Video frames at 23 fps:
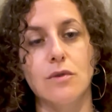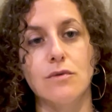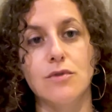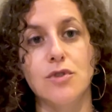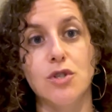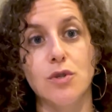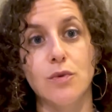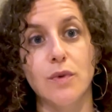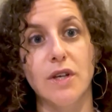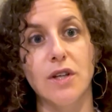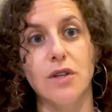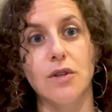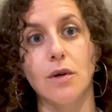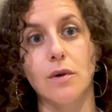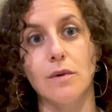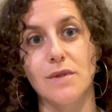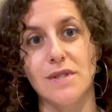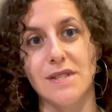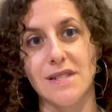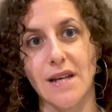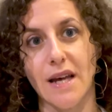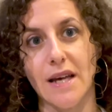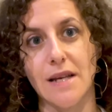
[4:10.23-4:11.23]
doing
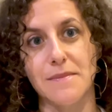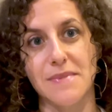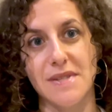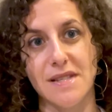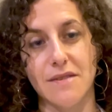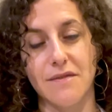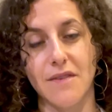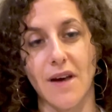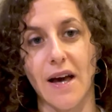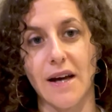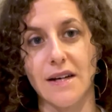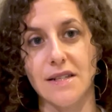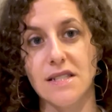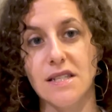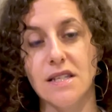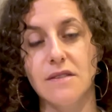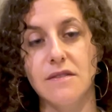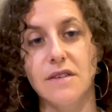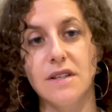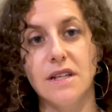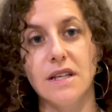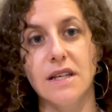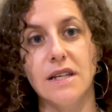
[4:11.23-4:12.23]
those types of
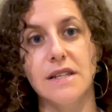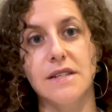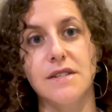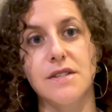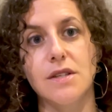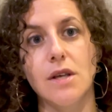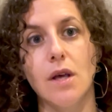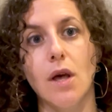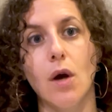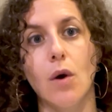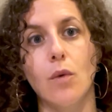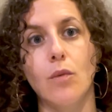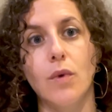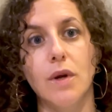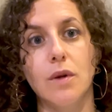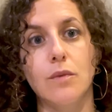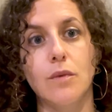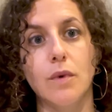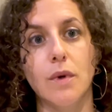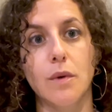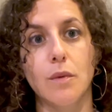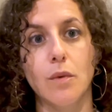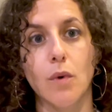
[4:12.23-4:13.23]
activities
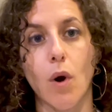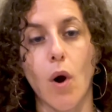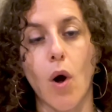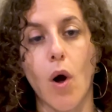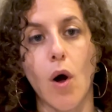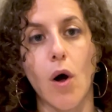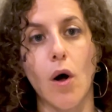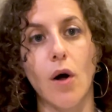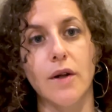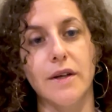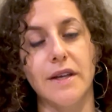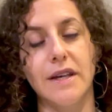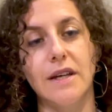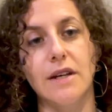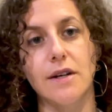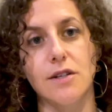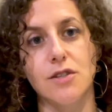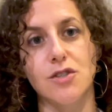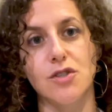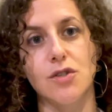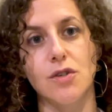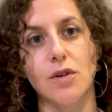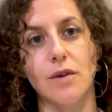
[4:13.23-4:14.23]
when we were all
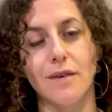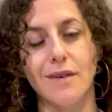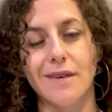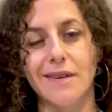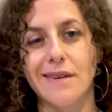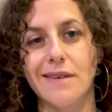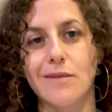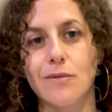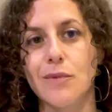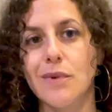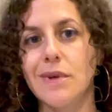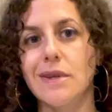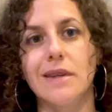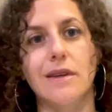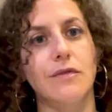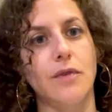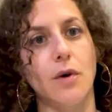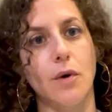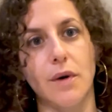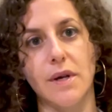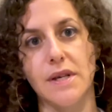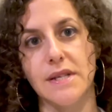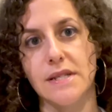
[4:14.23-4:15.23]
here really
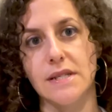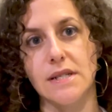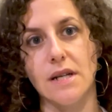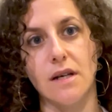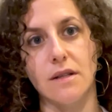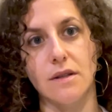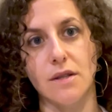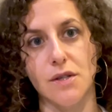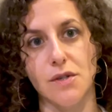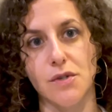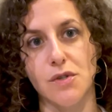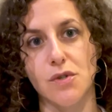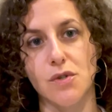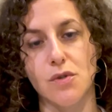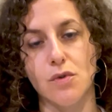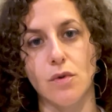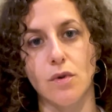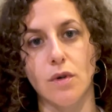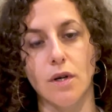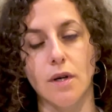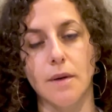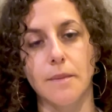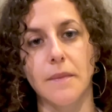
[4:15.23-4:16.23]
focused on the storm.